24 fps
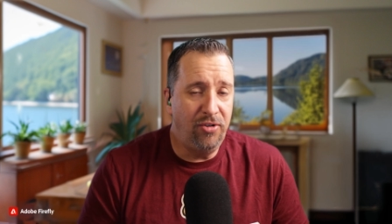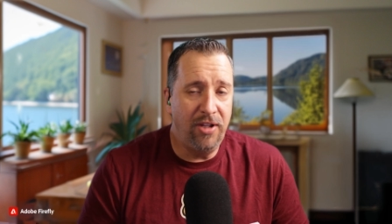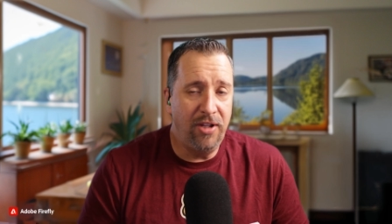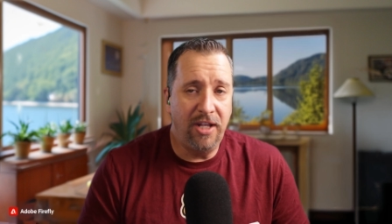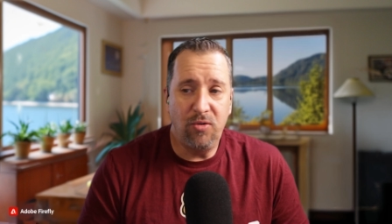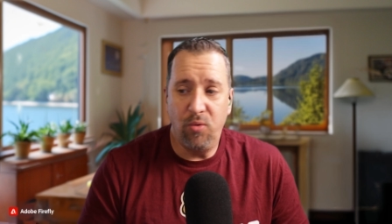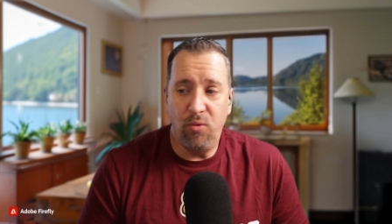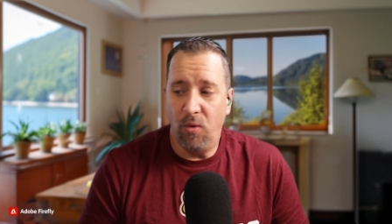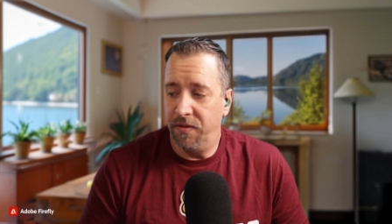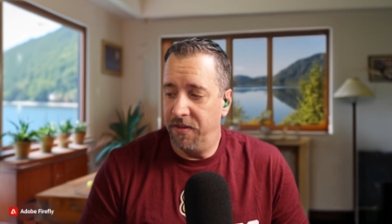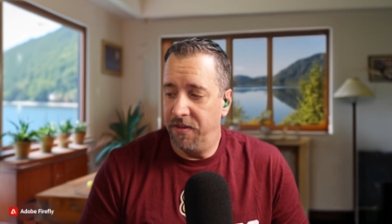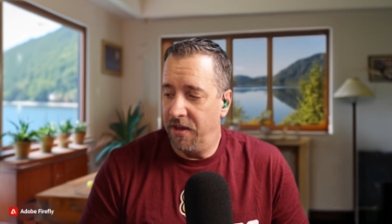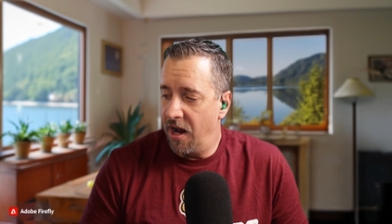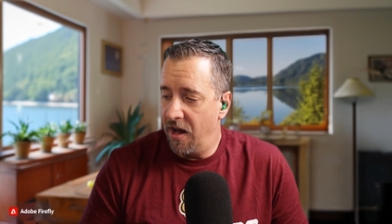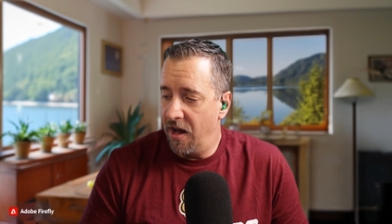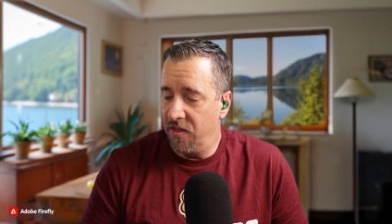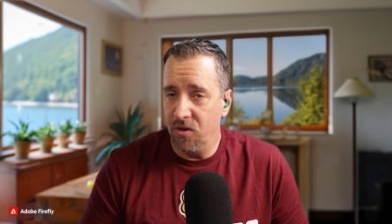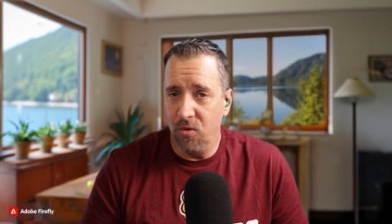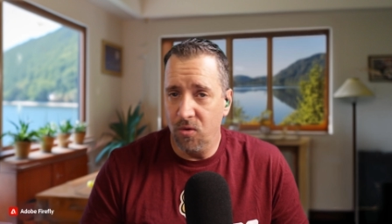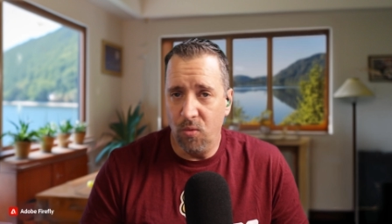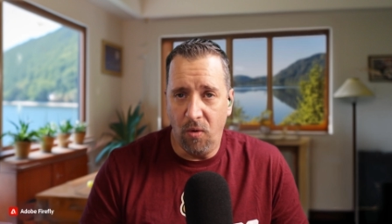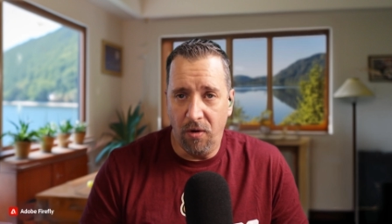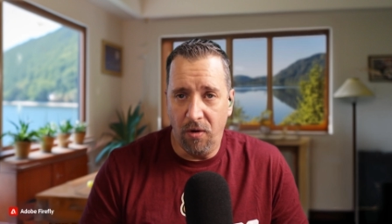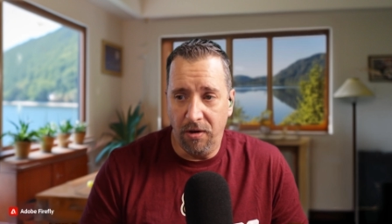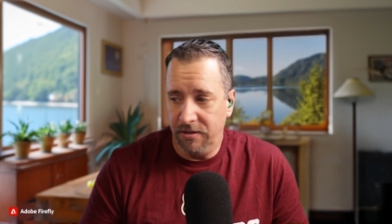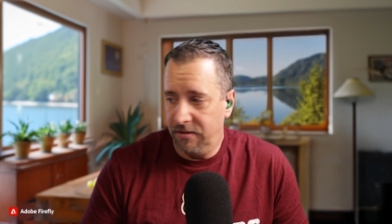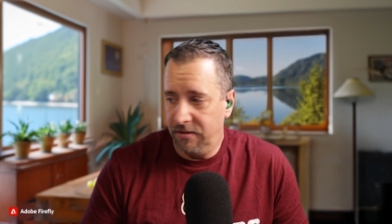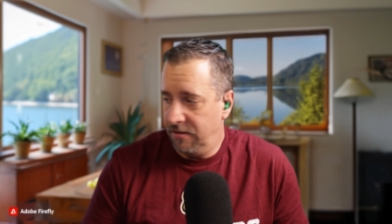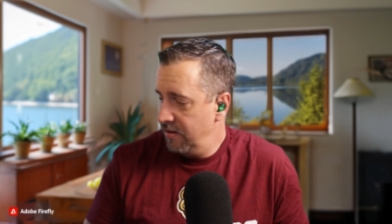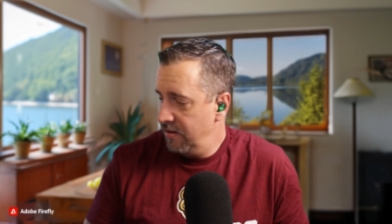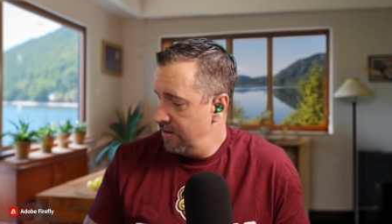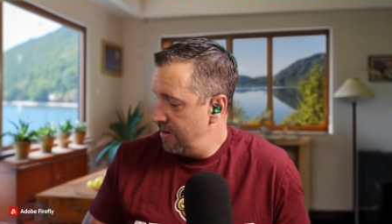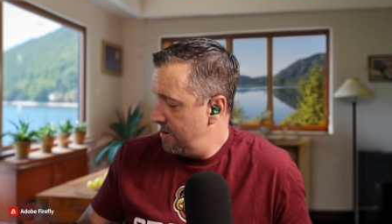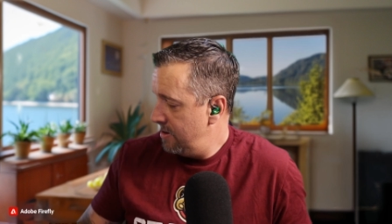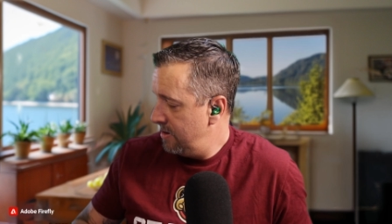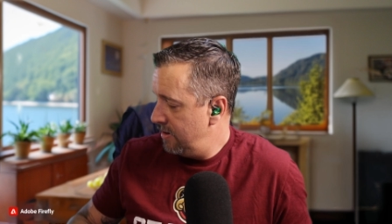So that's one. The other one,
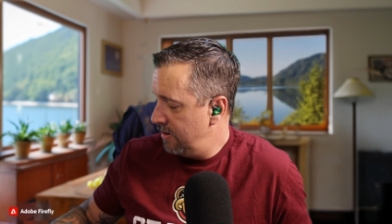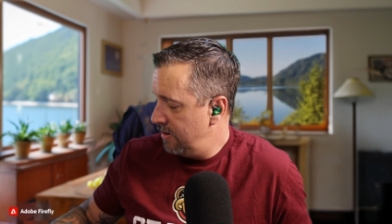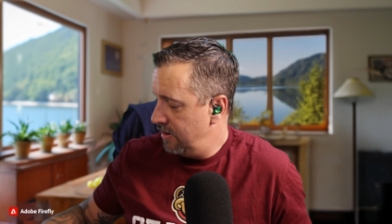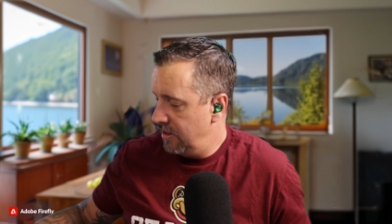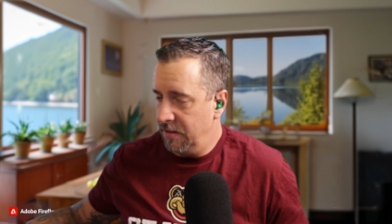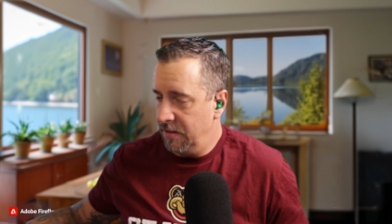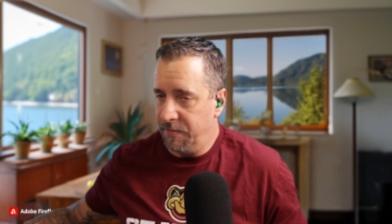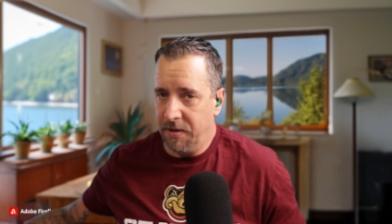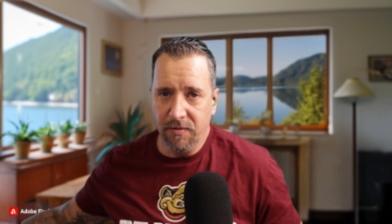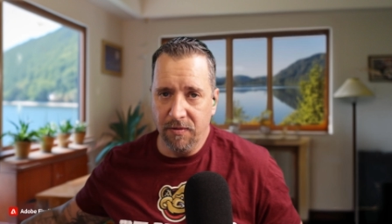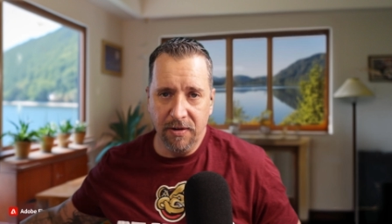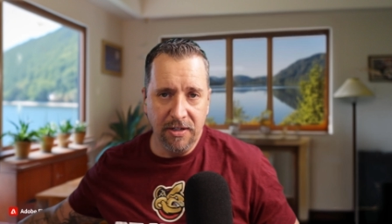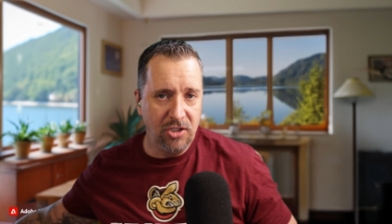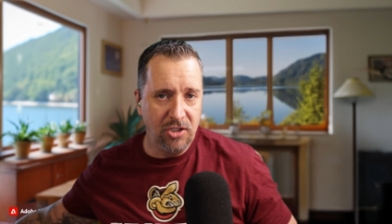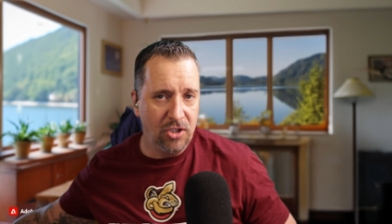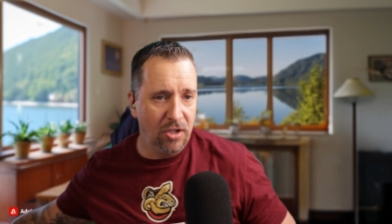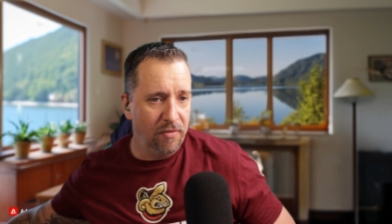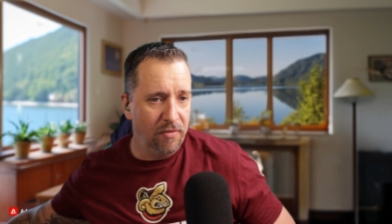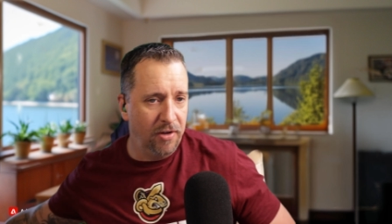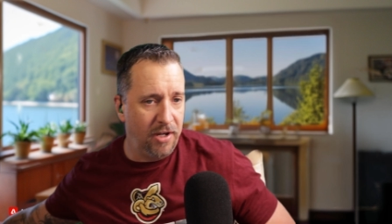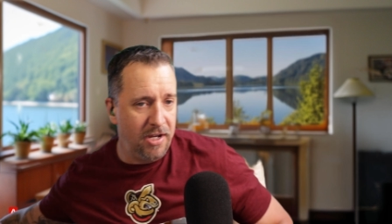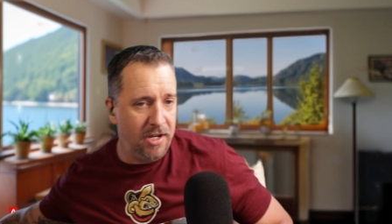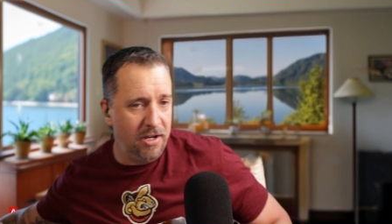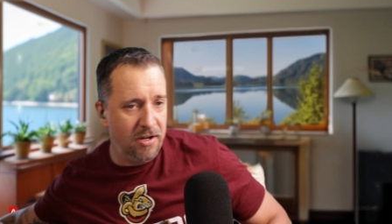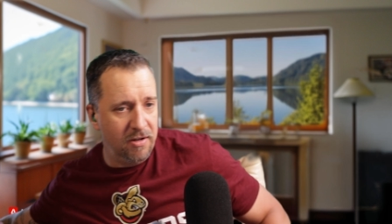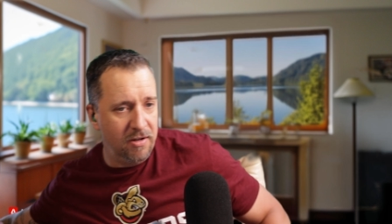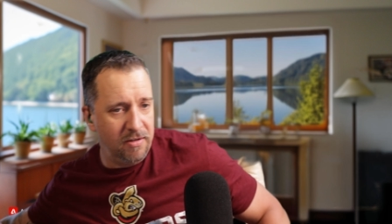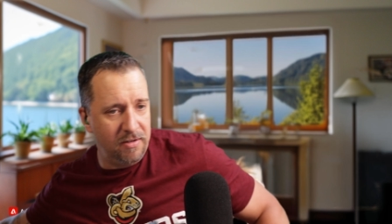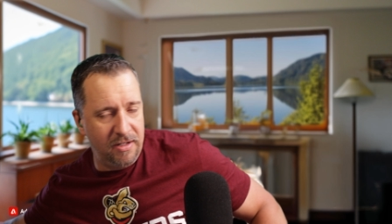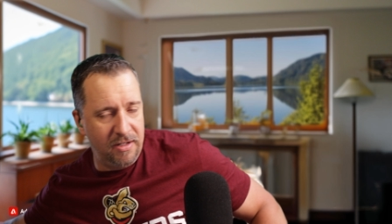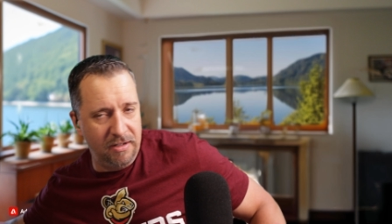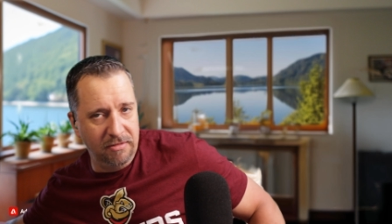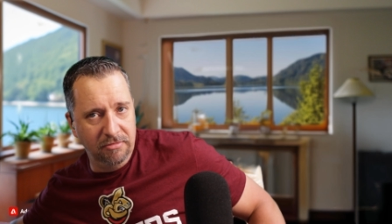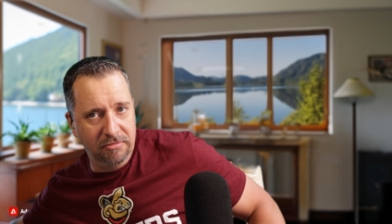let me reach over here.